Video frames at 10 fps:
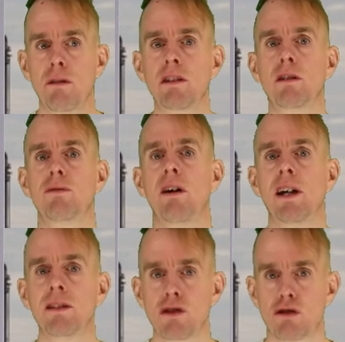
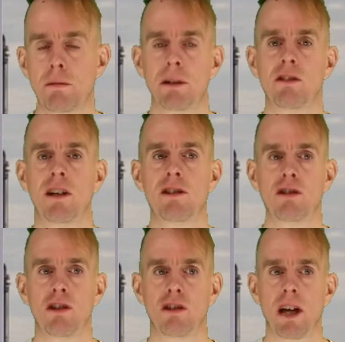rectifying to stripping
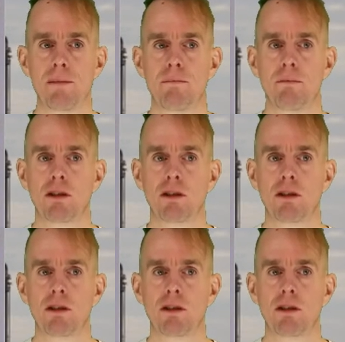stages the same.